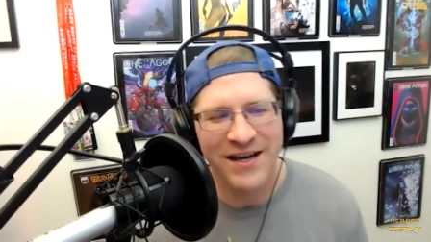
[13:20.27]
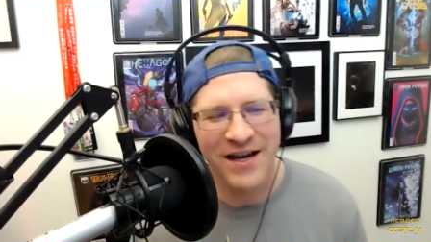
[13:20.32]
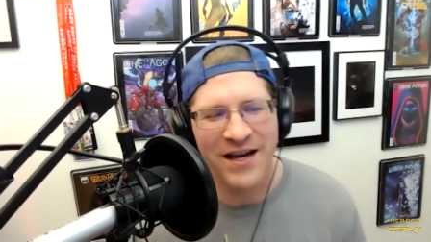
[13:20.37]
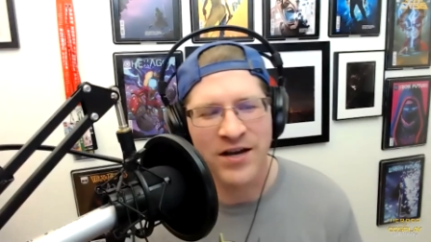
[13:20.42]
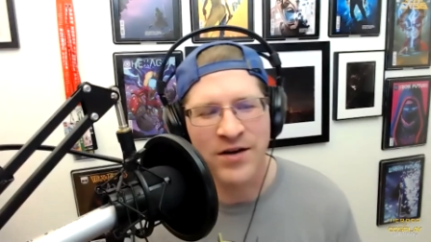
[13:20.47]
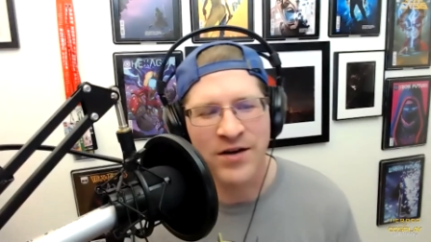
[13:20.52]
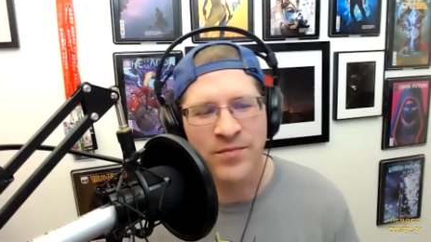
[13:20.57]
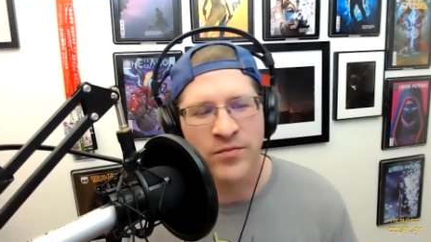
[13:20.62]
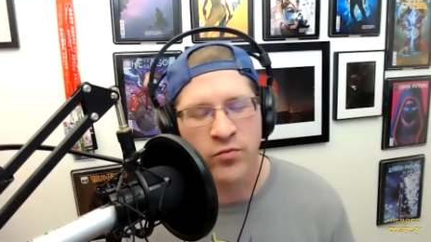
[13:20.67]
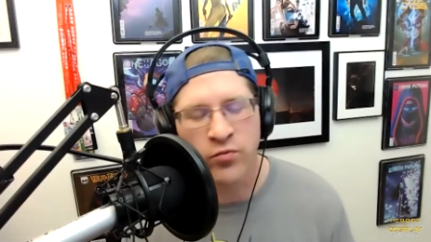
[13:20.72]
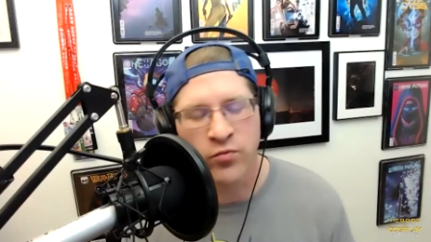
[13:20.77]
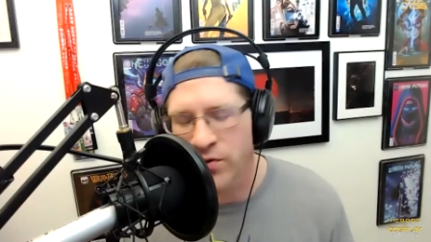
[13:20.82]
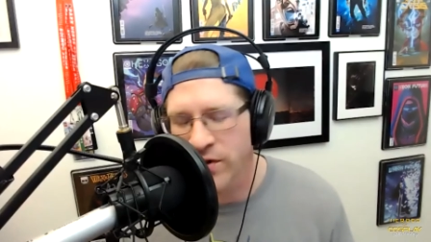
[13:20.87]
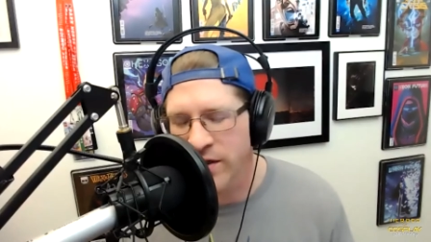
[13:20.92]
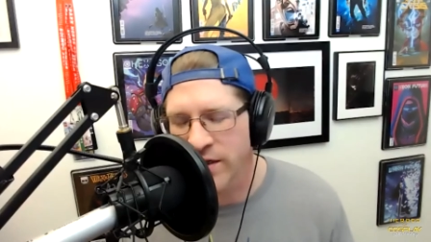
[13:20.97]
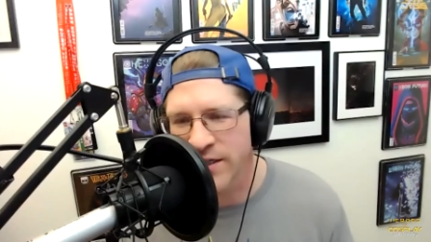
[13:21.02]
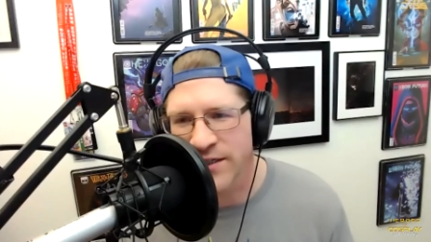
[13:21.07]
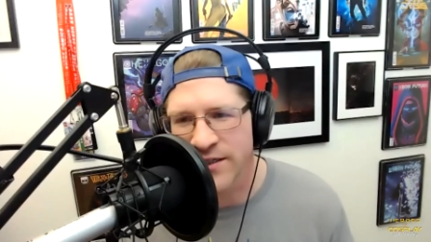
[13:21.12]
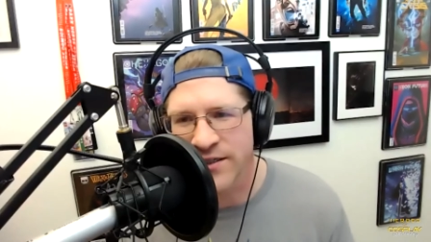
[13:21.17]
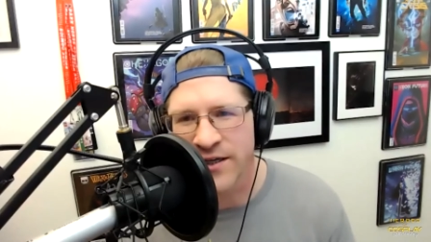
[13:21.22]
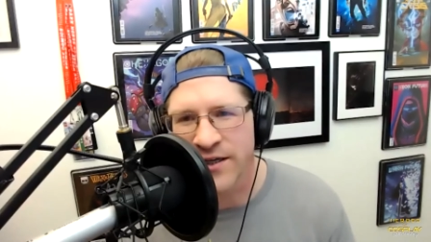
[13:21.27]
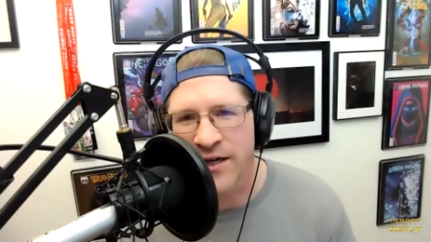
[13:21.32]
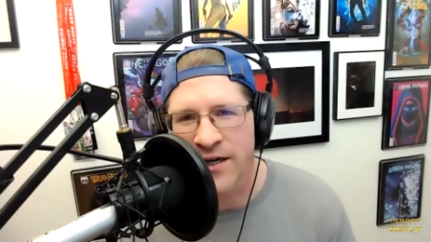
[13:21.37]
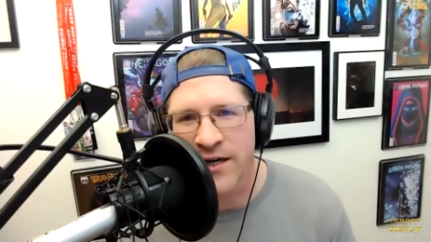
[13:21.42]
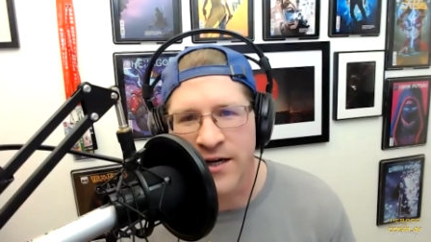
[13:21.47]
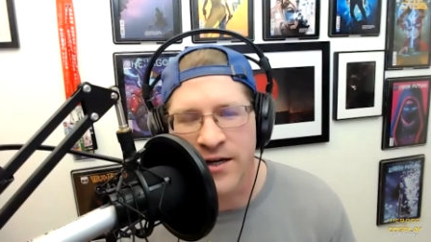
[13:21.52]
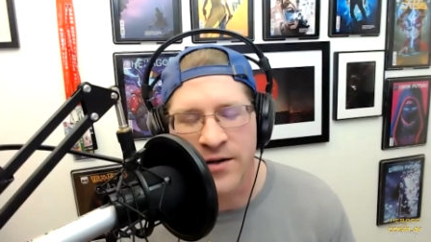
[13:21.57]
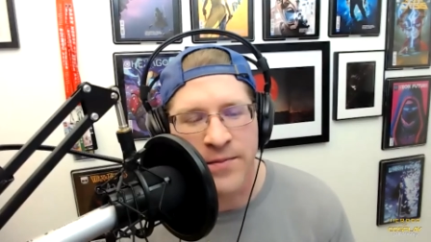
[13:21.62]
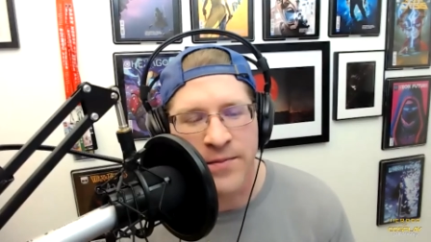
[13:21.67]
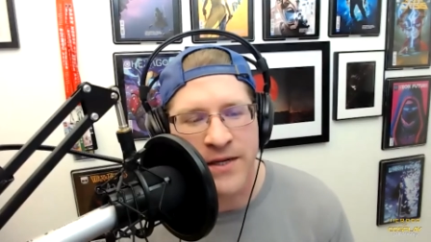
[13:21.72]
really just
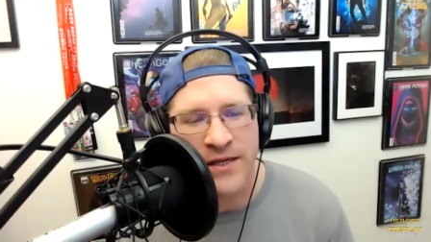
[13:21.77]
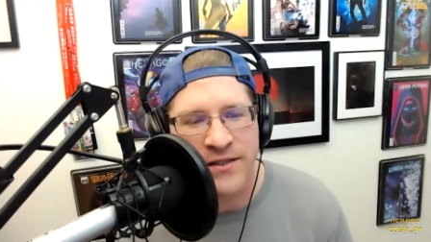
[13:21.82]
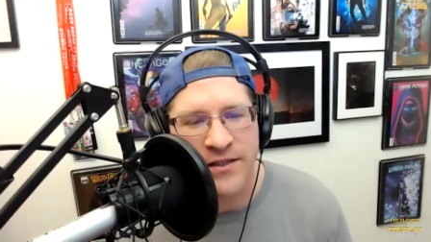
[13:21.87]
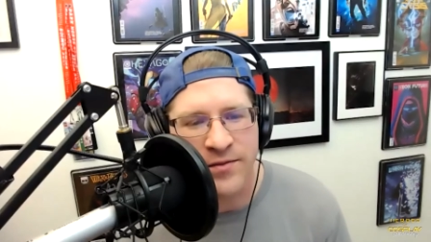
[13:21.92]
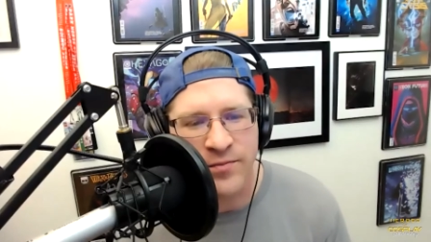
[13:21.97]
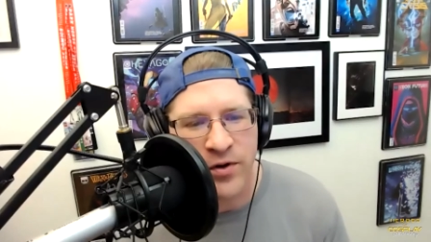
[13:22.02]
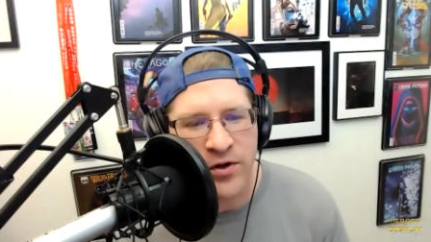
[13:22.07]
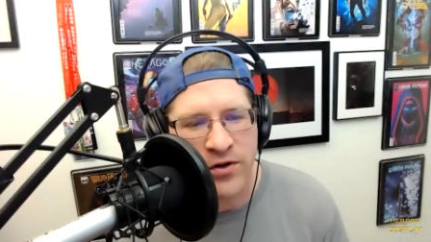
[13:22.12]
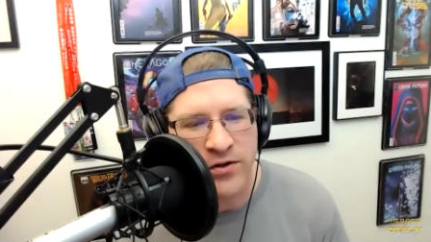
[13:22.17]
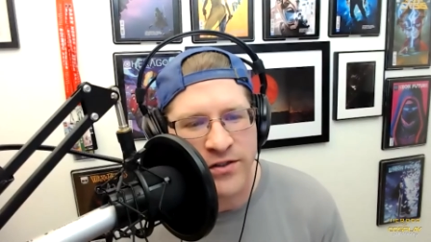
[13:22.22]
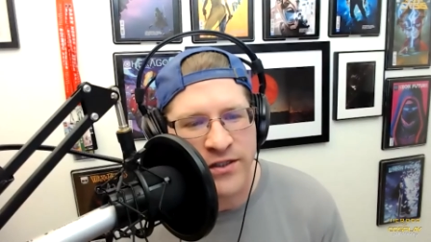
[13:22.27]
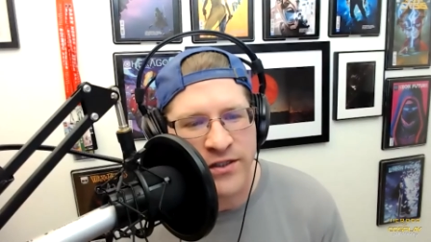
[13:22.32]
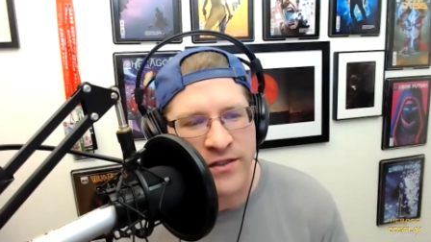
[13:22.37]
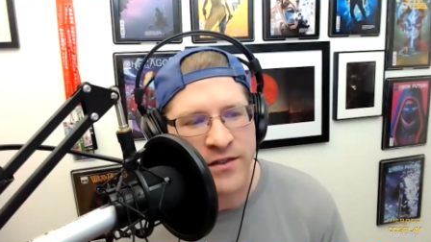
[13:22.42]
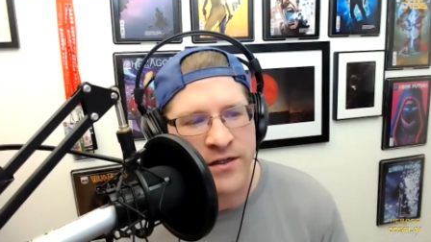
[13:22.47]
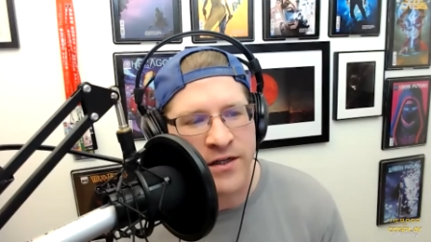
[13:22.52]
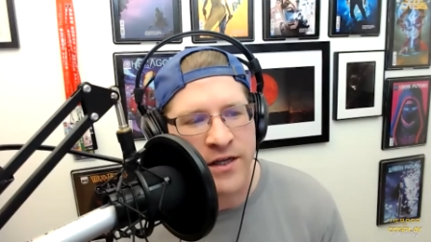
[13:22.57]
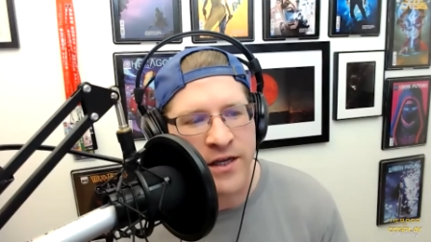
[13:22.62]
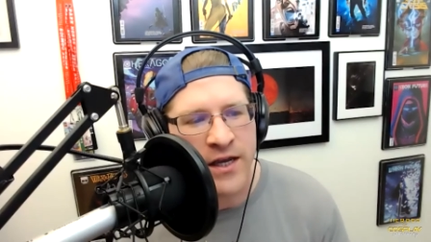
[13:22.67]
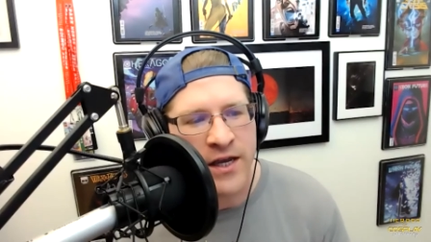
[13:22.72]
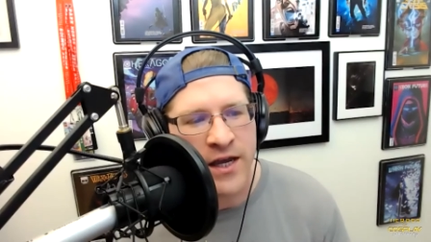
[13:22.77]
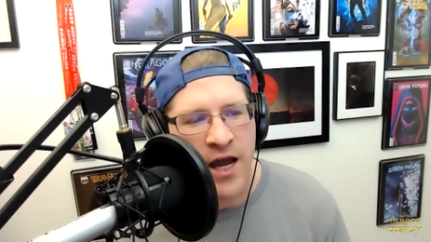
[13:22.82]
an amazing person,